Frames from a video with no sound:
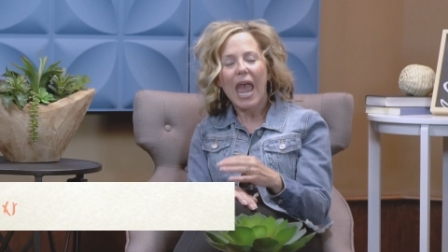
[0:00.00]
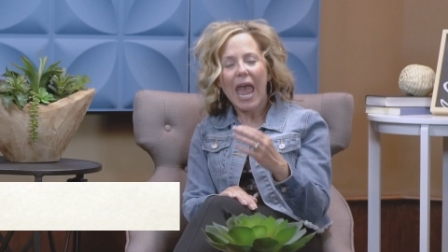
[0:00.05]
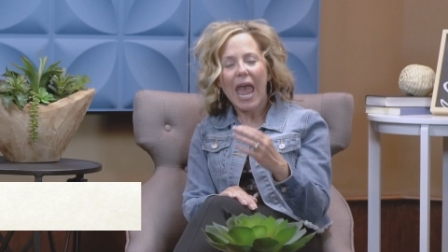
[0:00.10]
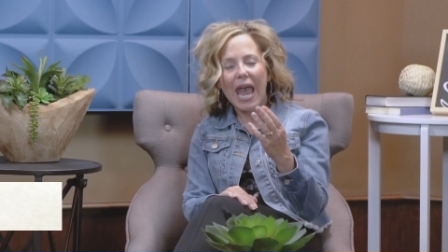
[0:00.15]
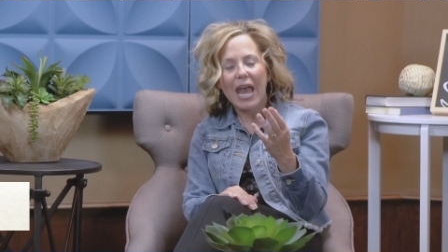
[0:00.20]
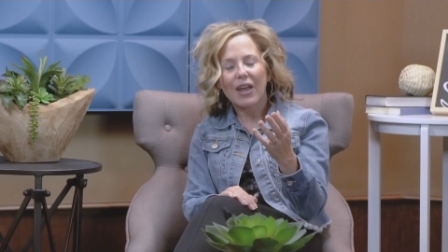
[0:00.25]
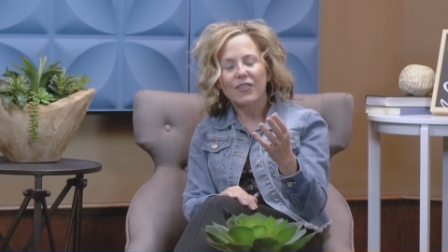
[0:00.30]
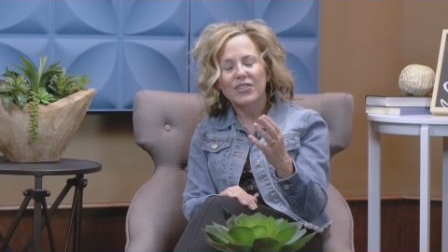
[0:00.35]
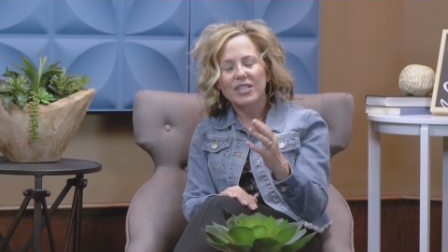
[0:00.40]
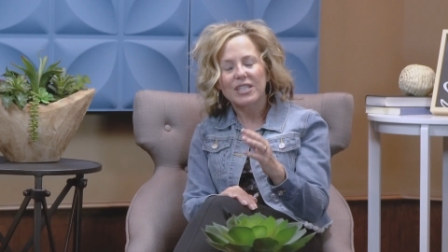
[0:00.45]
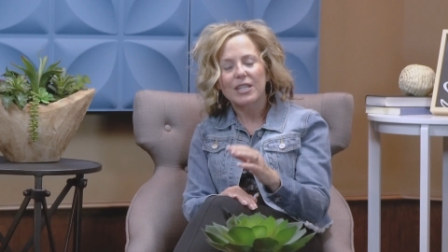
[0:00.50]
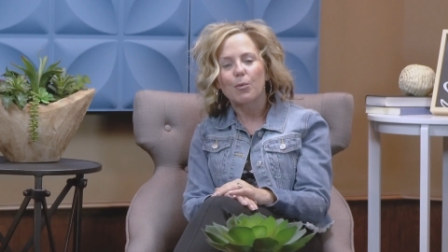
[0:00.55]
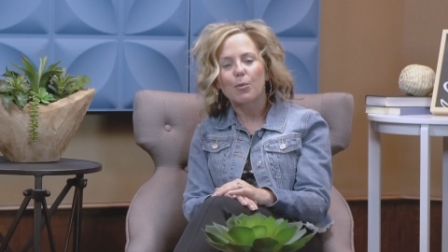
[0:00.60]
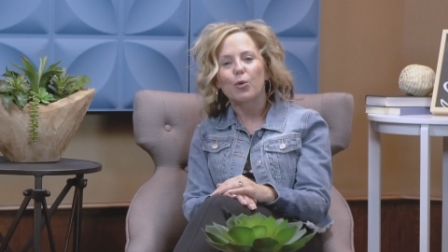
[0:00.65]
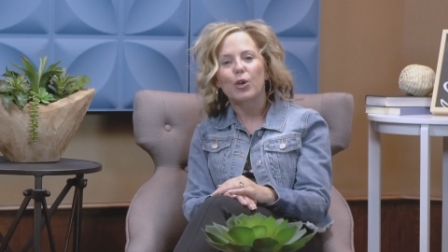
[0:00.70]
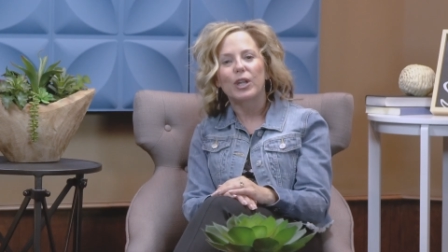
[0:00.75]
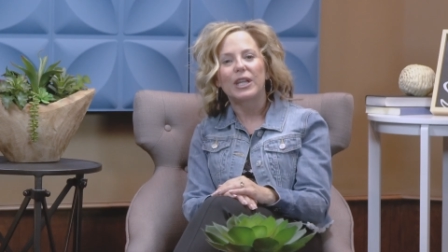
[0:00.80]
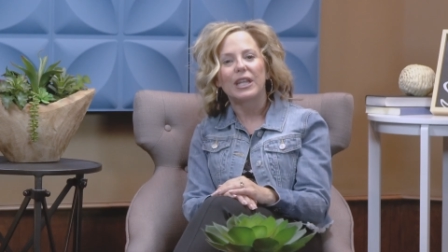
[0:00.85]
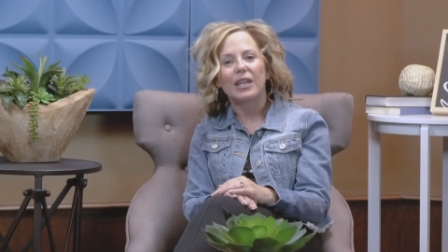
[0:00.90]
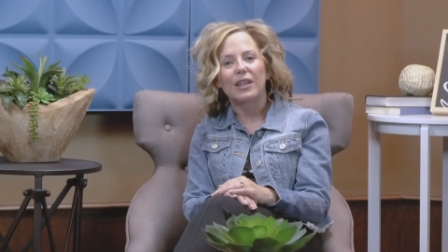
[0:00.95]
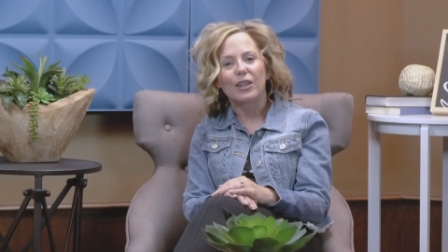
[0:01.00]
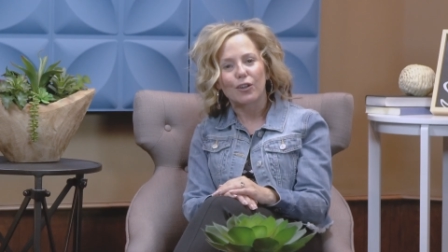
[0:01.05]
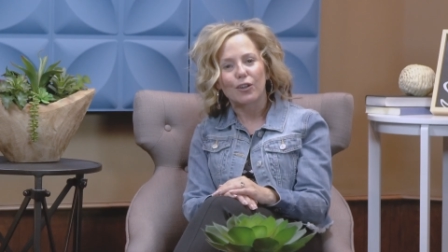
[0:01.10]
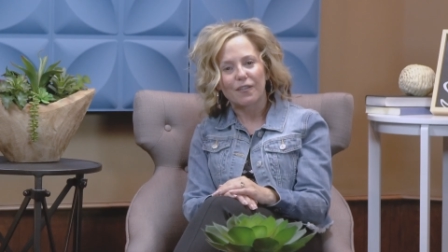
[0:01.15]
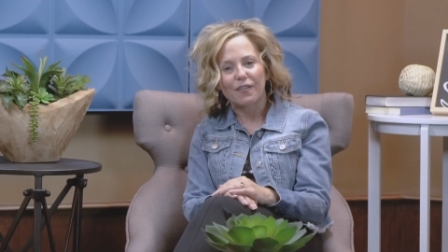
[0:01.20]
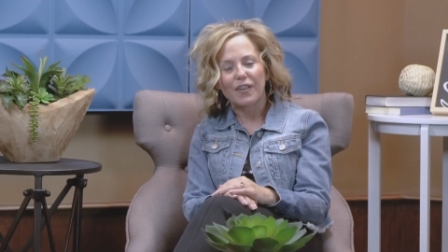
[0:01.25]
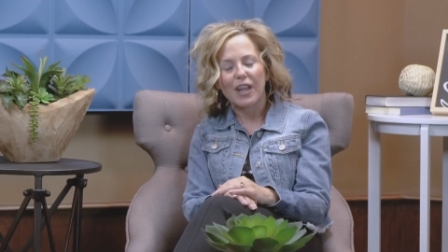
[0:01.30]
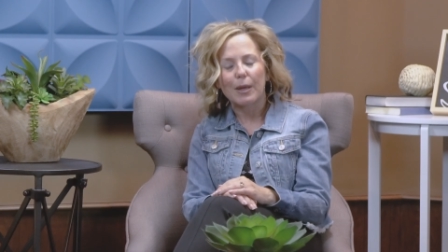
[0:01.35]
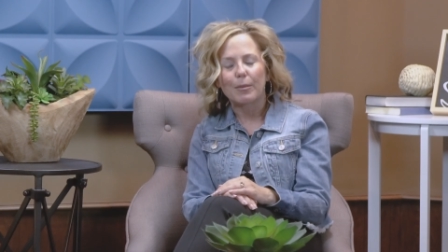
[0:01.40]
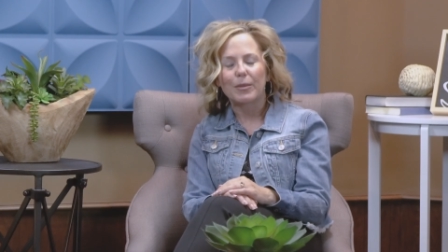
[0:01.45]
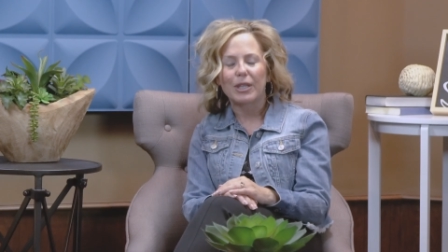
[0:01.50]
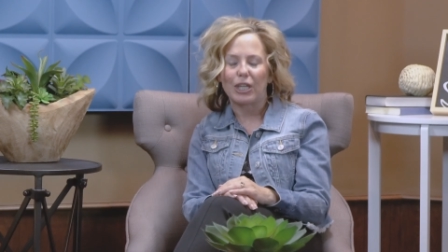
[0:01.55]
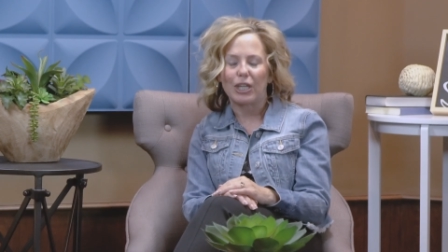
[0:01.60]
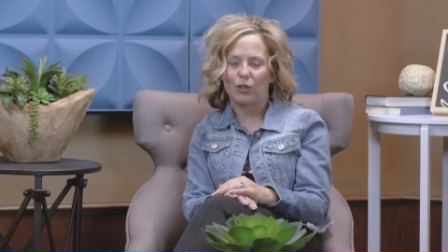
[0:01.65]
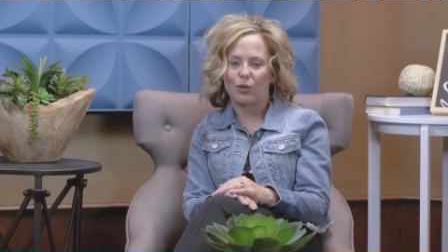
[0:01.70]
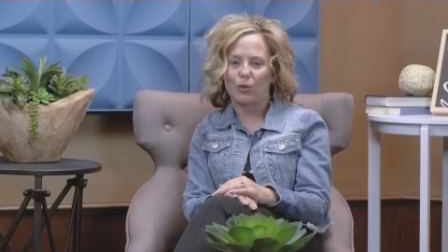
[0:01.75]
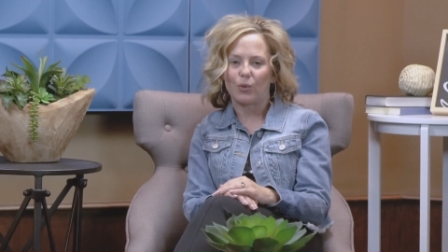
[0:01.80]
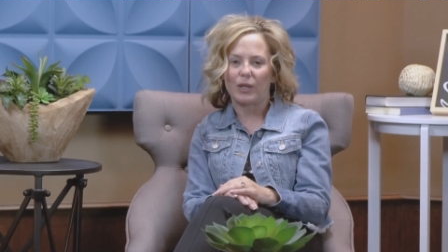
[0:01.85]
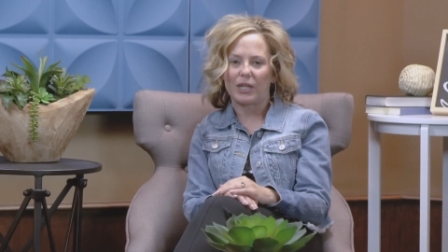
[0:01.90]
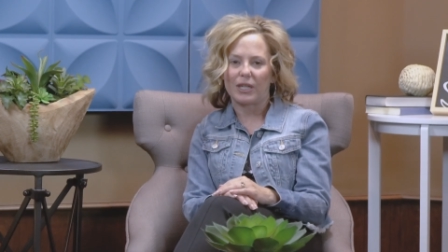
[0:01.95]
have someone in their
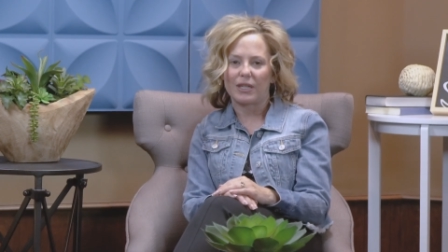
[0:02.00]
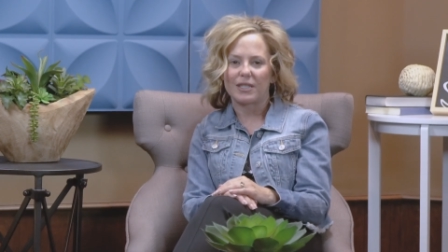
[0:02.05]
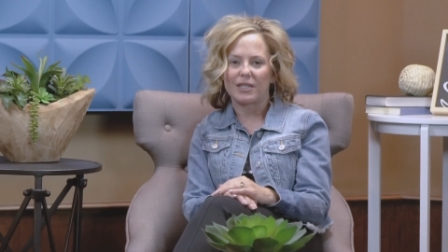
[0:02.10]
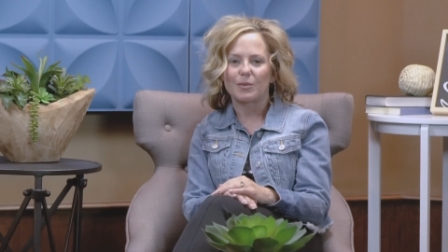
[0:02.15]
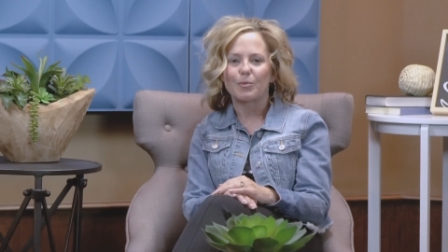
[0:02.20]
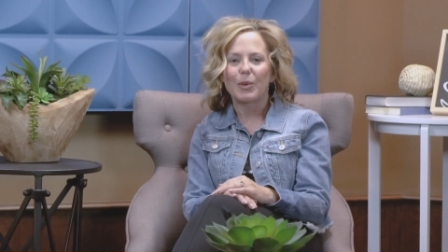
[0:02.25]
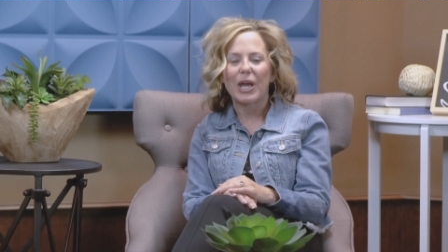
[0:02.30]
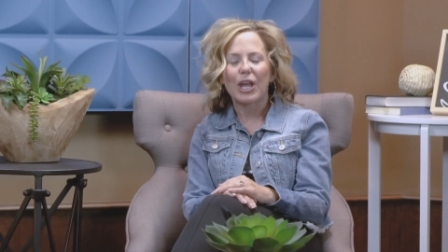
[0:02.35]
family who is,